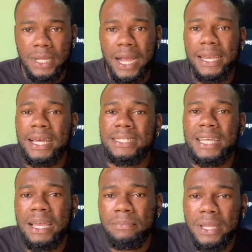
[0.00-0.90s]
At that
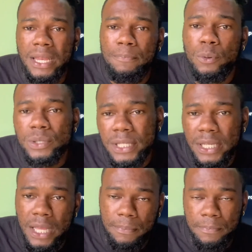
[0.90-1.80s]
time, they the pussy
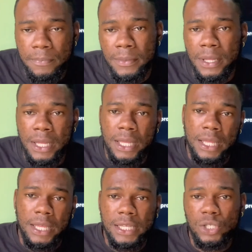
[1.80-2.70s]
them.
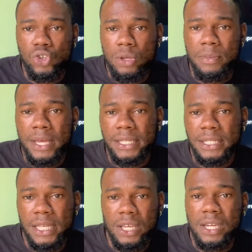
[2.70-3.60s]
You see me, I
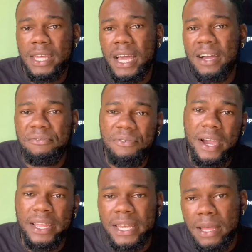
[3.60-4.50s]
say, you can't
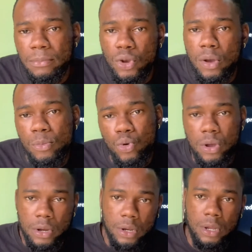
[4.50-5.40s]
find them no
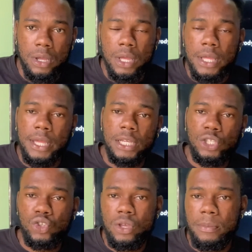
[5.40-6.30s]
more. You
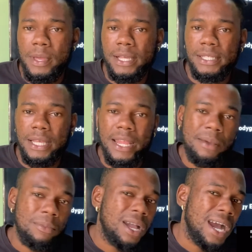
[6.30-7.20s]
see me, I say,
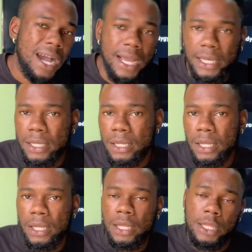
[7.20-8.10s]
them gone.
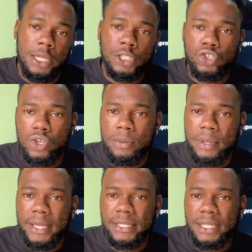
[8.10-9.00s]
You see
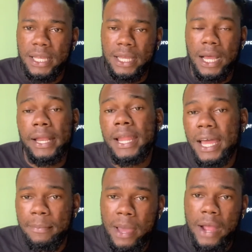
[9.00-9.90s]
me, I say, at
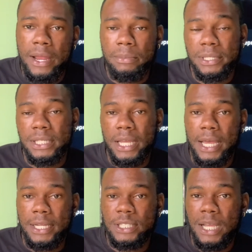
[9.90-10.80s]
that Byron
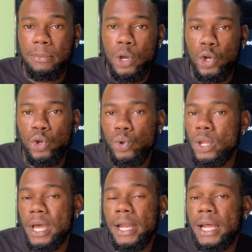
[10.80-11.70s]
Messia, try me, couldn't do
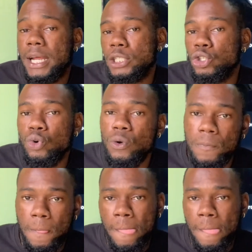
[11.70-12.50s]
it, and I'm true.